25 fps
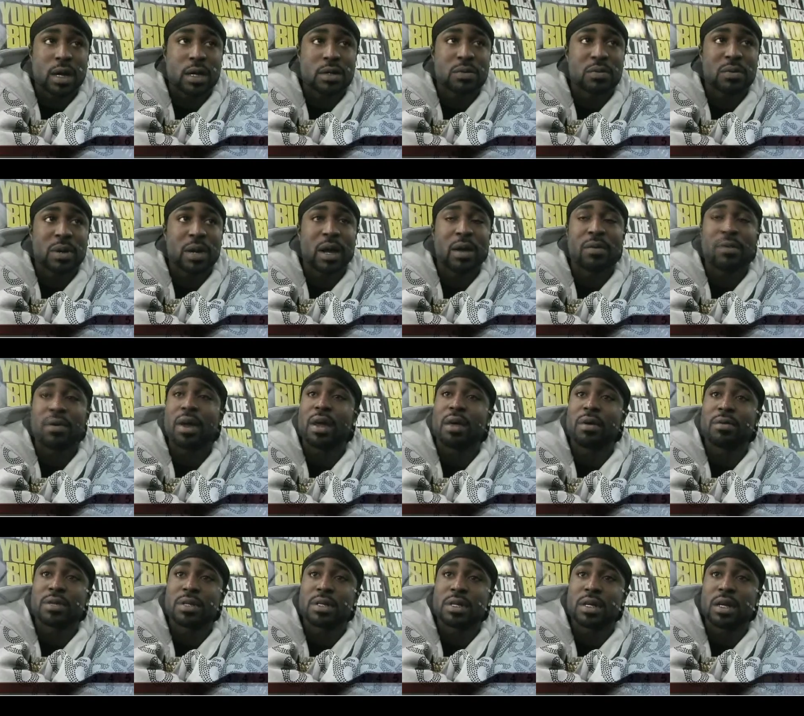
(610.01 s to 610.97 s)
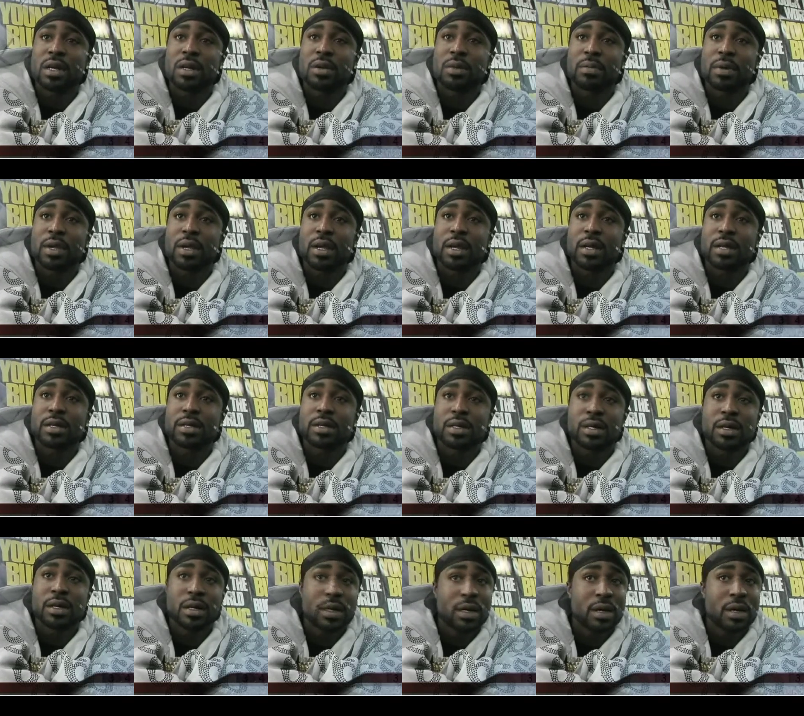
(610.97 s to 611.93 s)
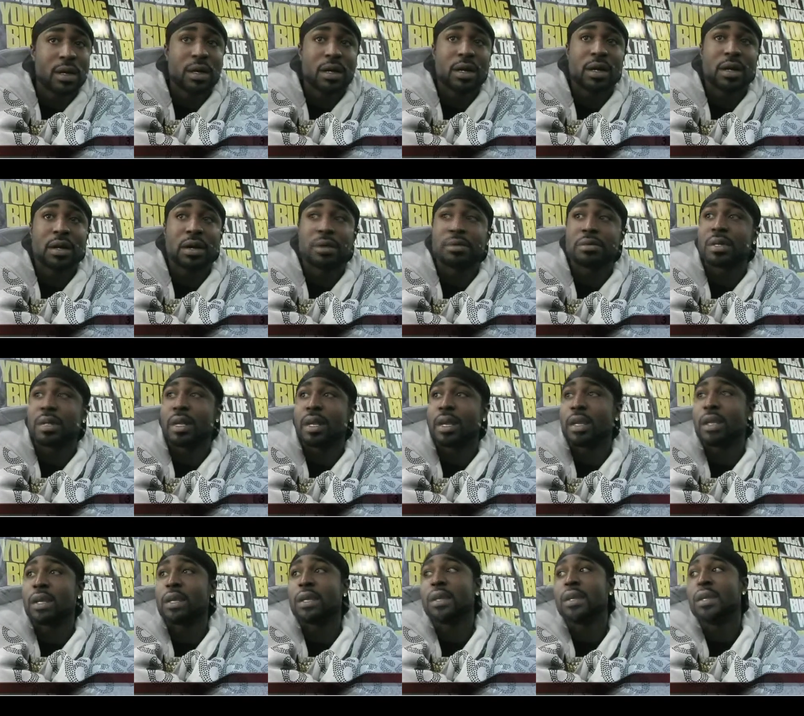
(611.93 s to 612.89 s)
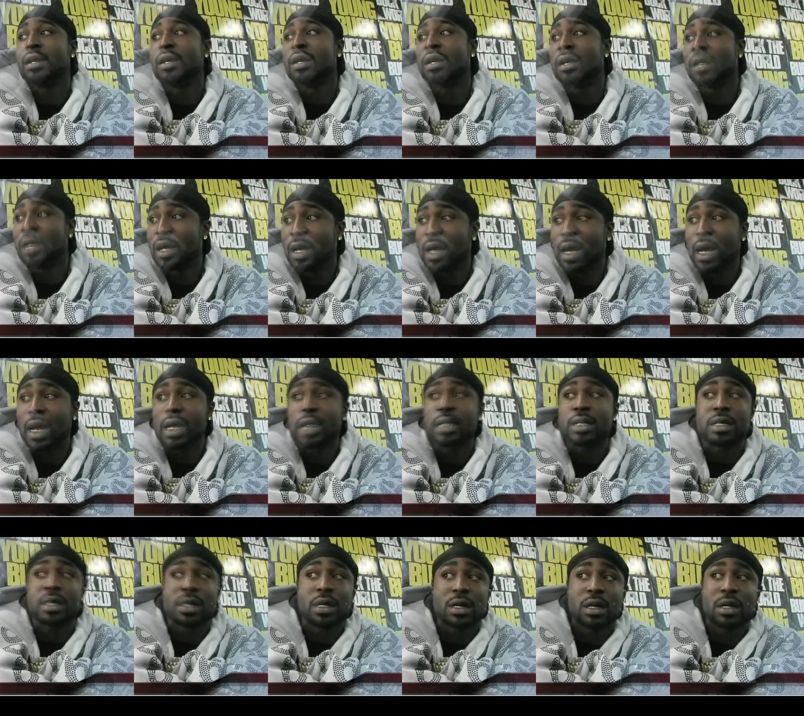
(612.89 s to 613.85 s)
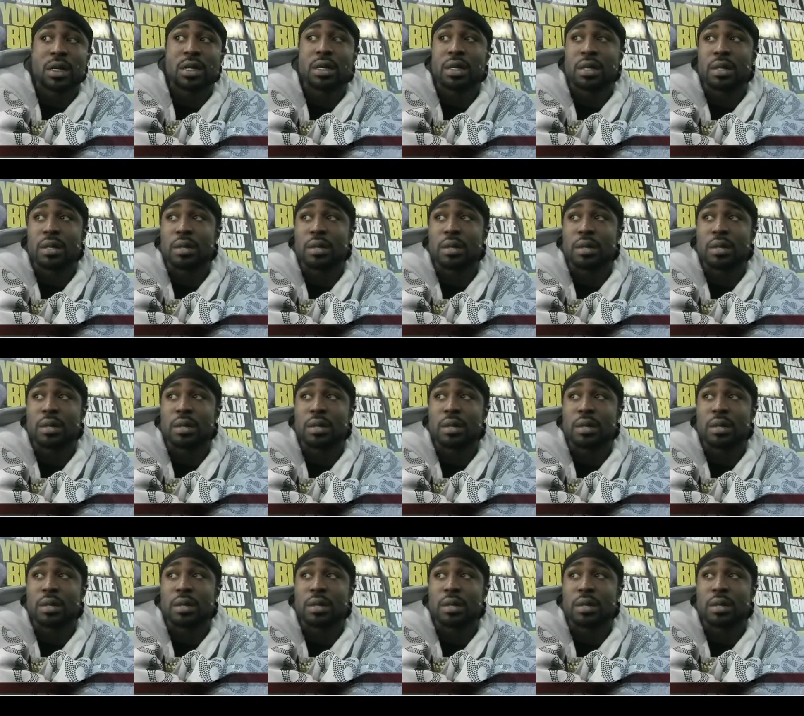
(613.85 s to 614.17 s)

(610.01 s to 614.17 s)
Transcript: asked, well, have I ever seen them kiss? And I was like, yeah, I seen it.